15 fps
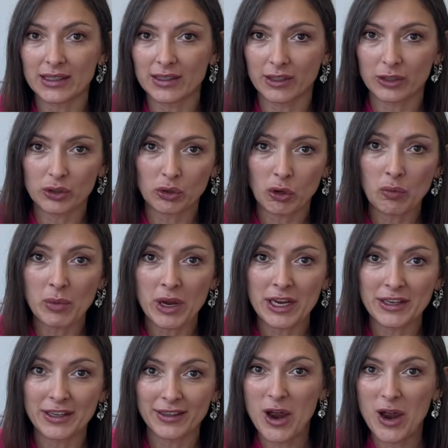There are so
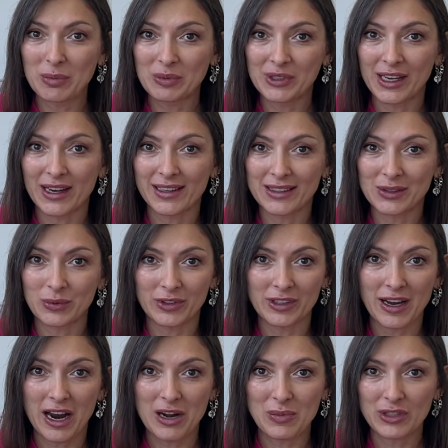many websites with
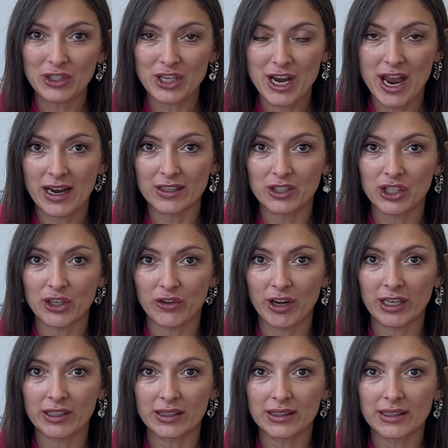garbage
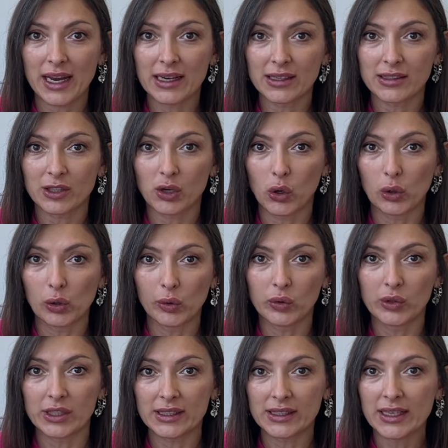AI-generated text, all look
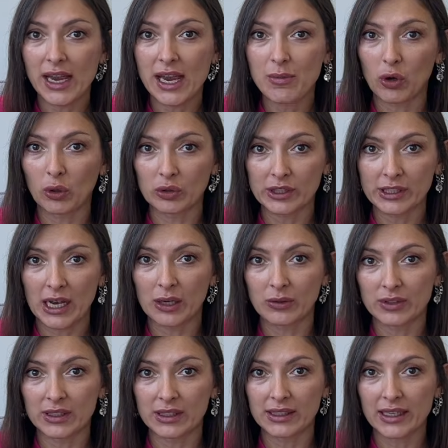the same, all
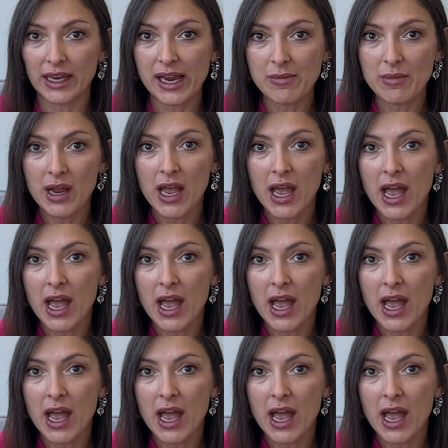sounds the same,